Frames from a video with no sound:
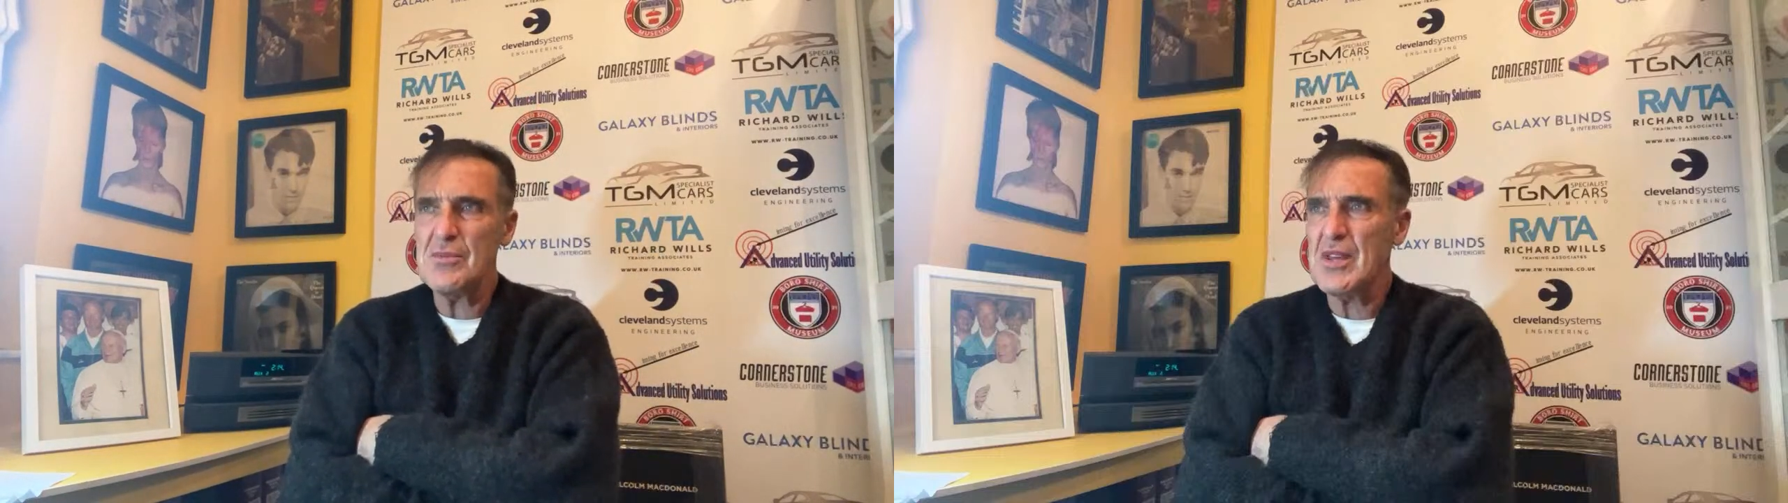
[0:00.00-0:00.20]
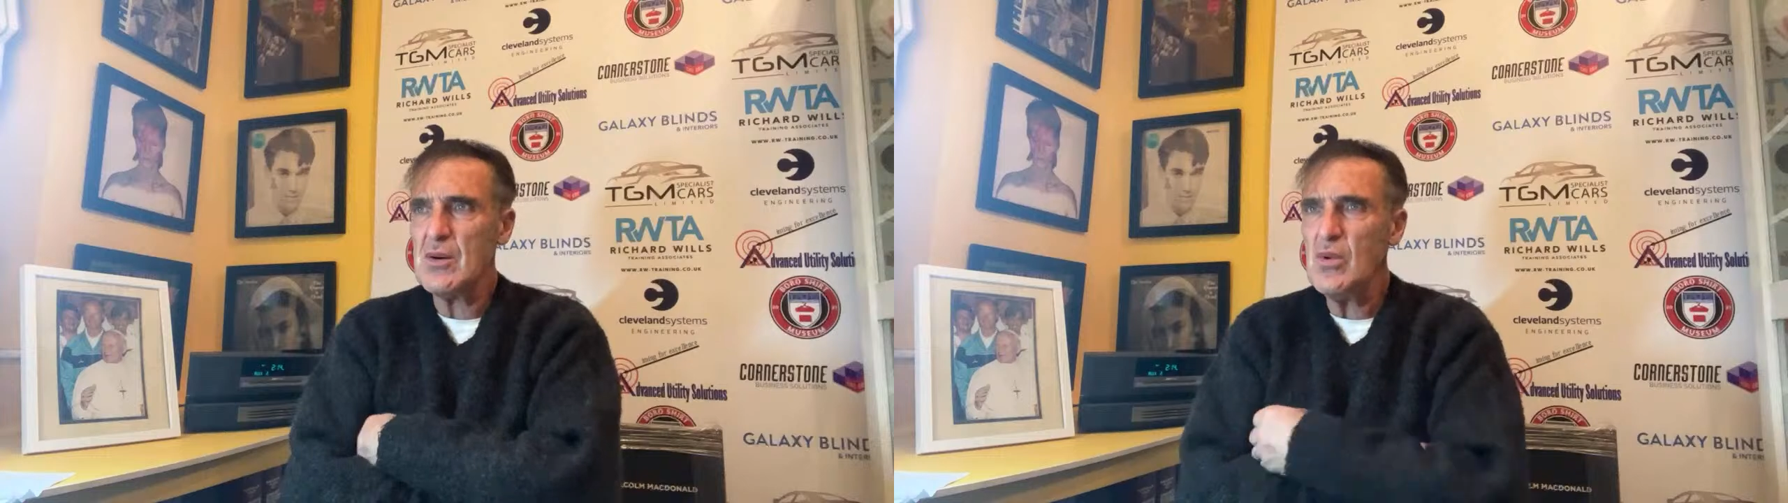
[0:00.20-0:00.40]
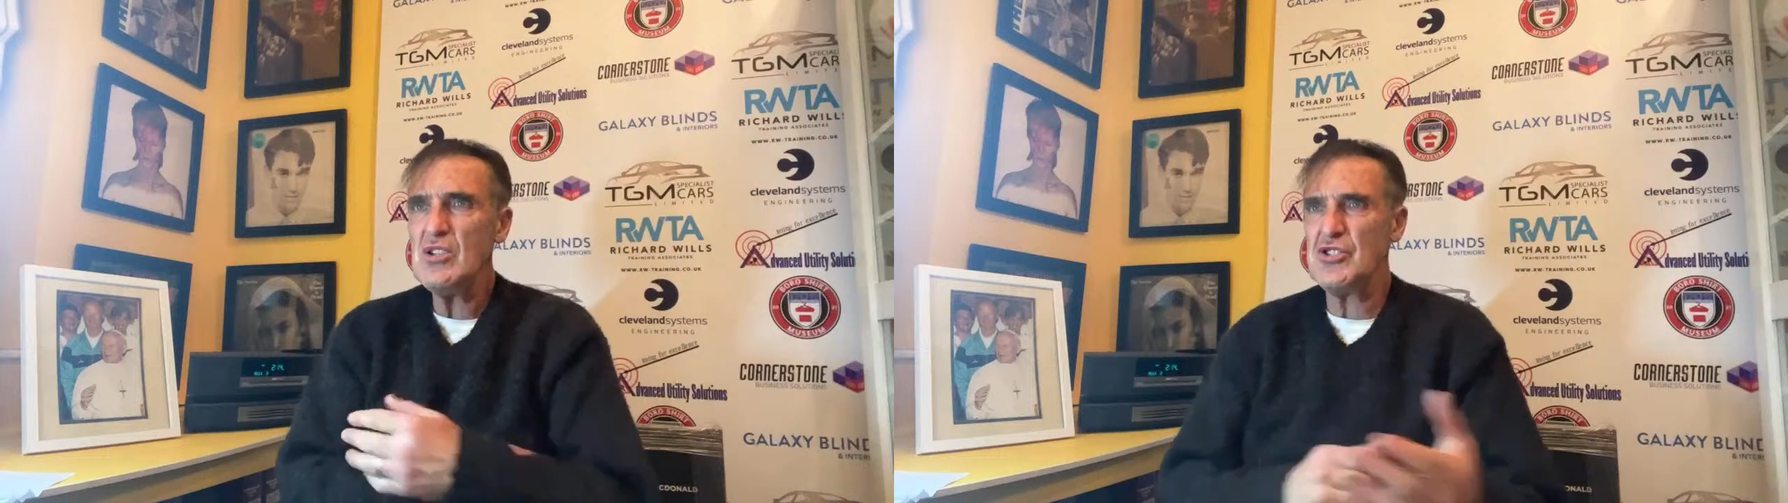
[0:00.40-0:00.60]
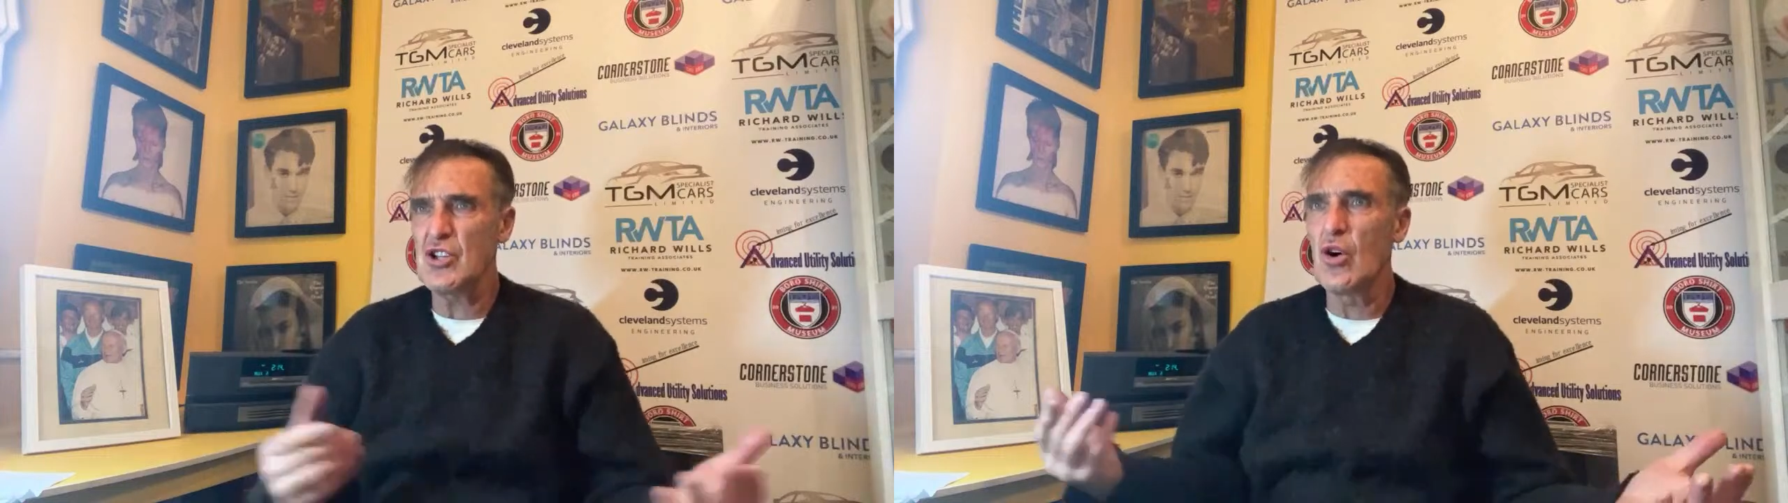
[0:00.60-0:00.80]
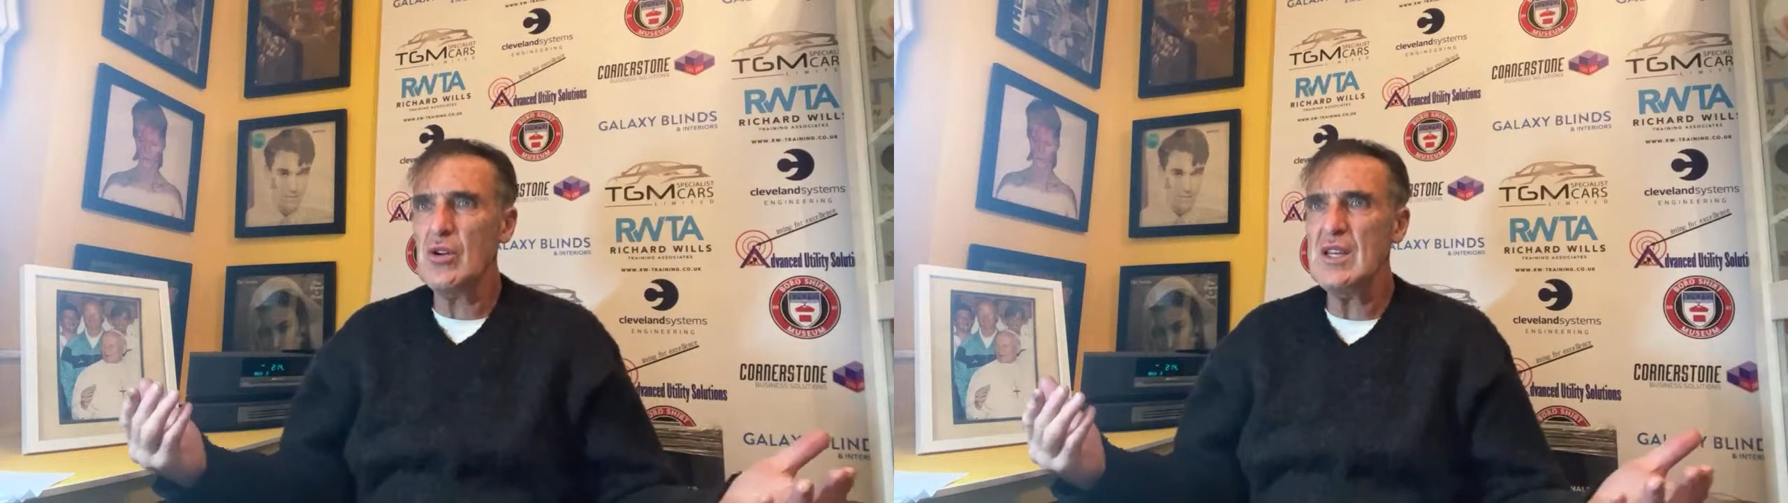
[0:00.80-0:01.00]
I'm thinking, what's
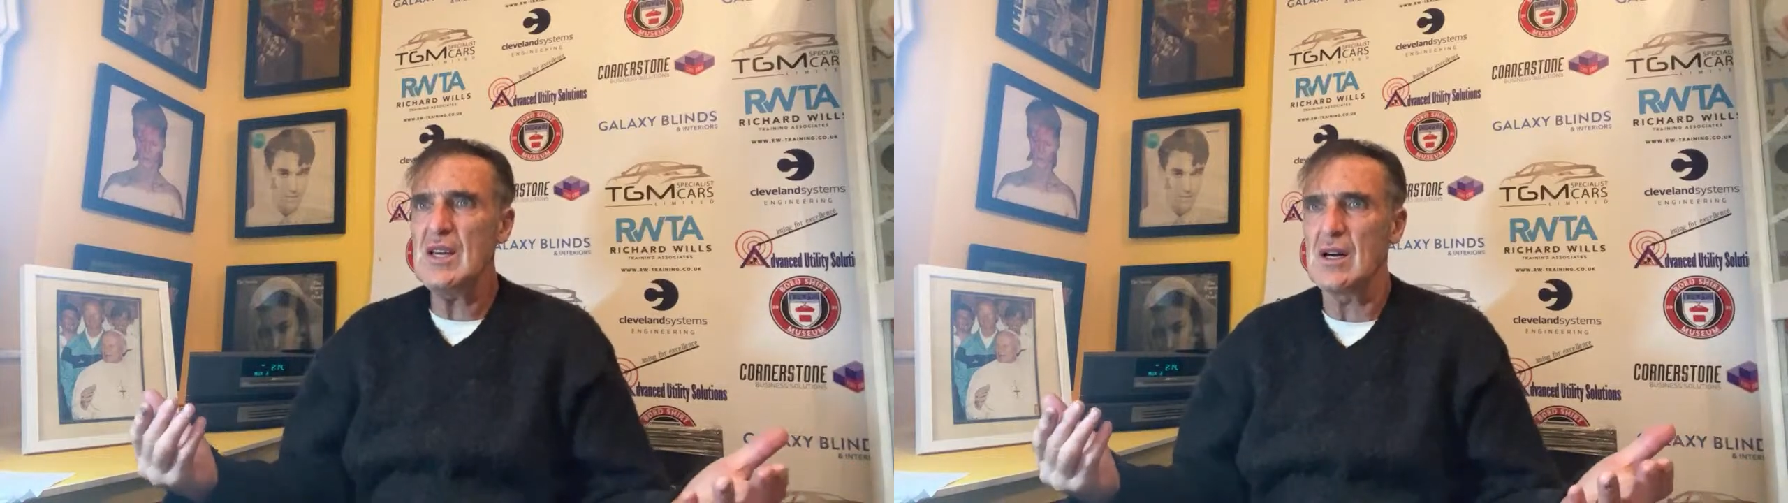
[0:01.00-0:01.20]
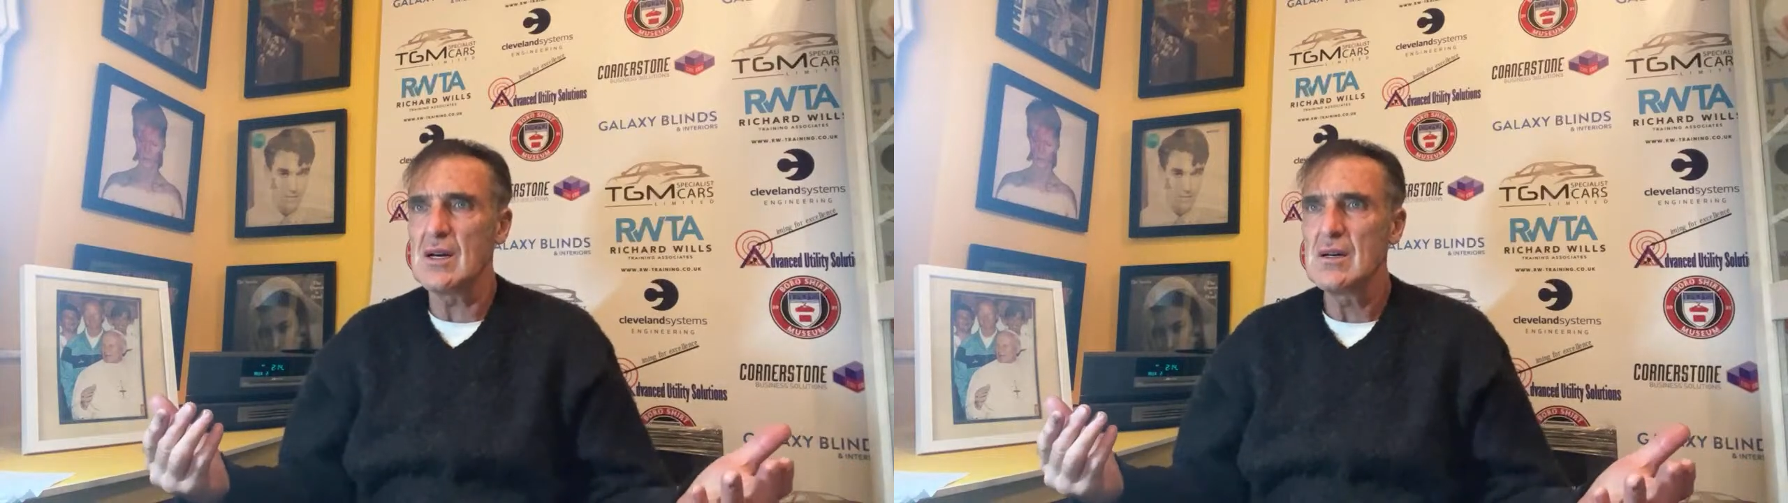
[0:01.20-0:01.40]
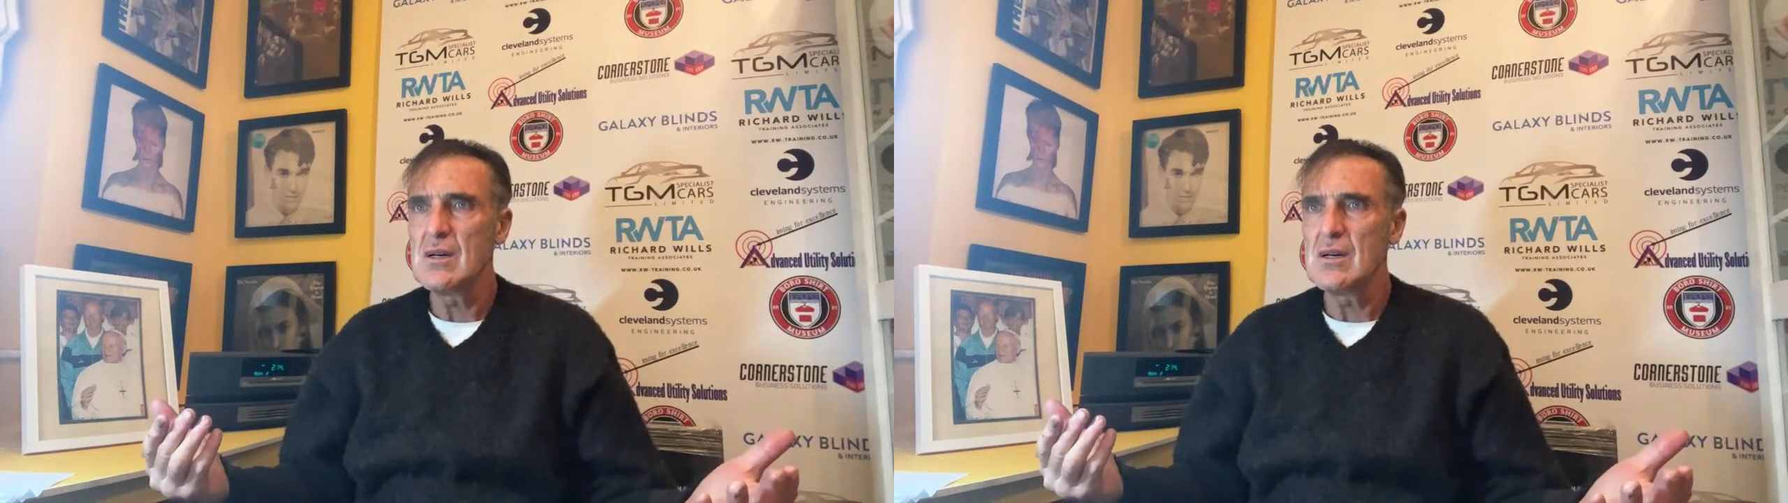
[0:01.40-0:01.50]
going on here?